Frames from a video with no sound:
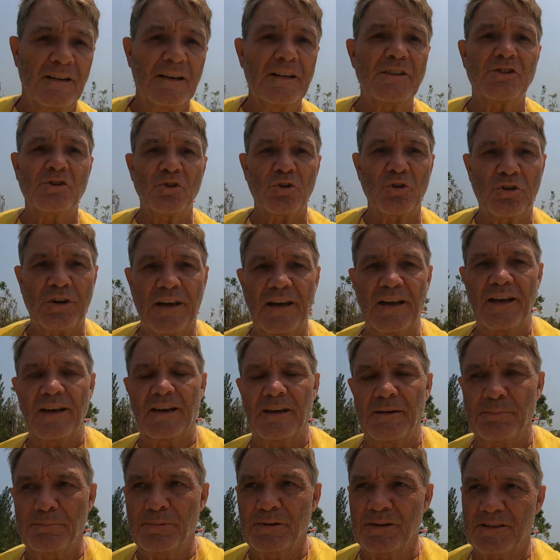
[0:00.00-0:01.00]
it's
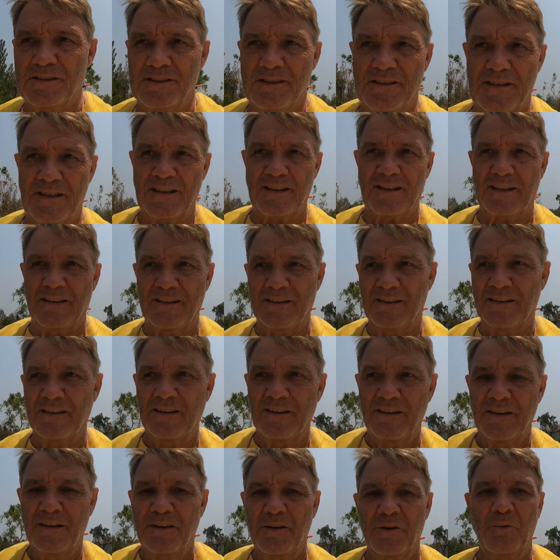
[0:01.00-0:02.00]
okay but uh,
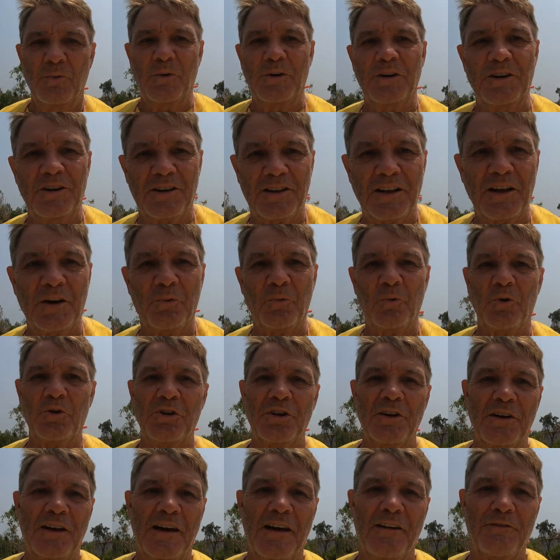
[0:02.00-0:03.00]
when you think what
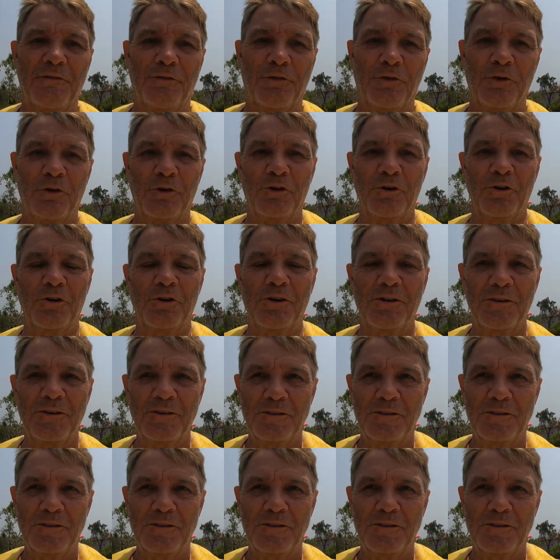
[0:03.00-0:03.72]
you get for